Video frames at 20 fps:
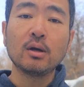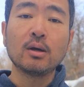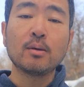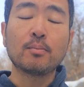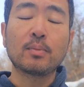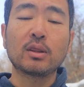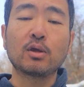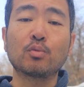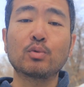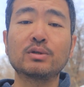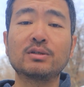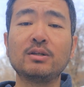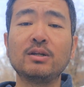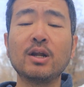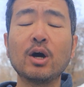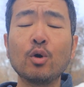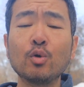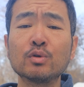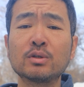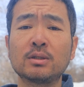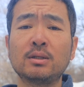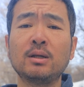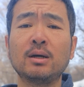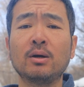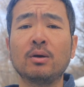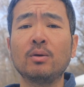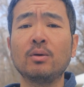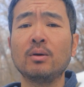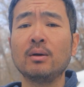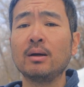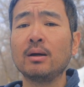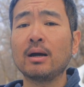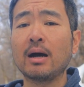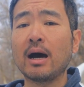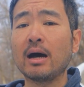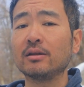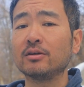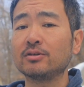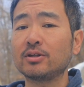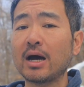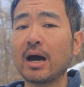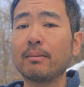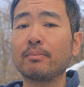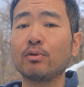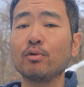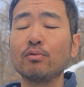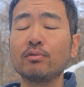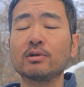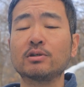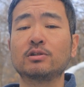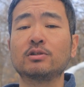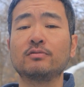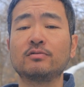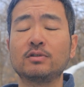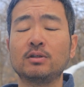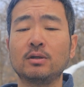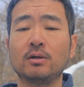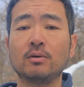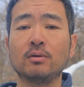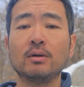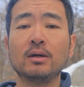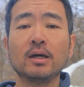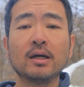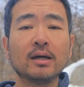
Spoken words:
but there was no snow on the top 2/3 of snow.